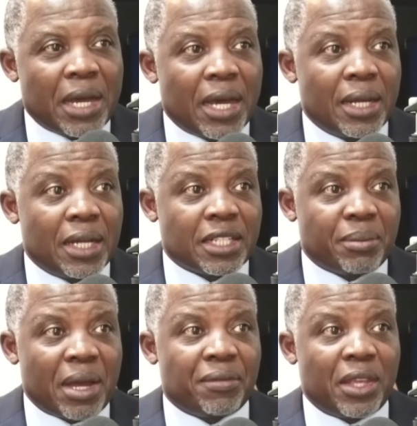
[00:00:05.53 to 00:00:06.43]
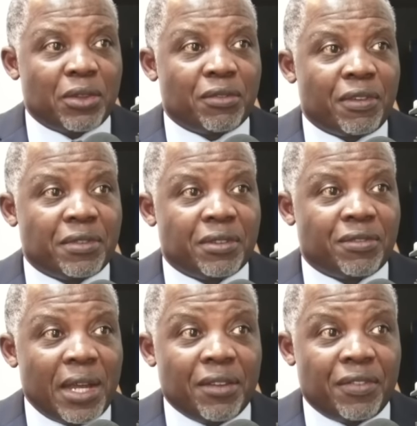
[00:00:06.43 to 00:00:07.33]
adults above the age of
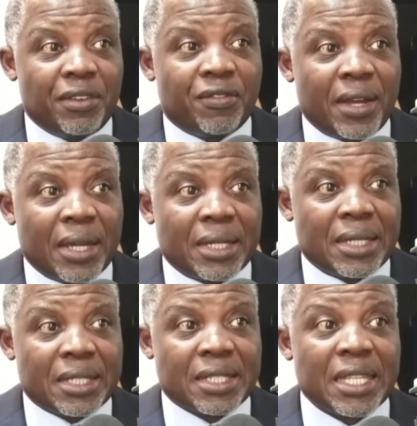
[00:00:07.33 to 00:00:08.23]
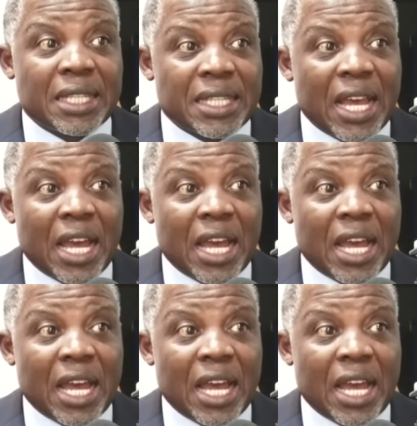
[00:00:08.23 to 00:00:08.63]
55, in fact, 6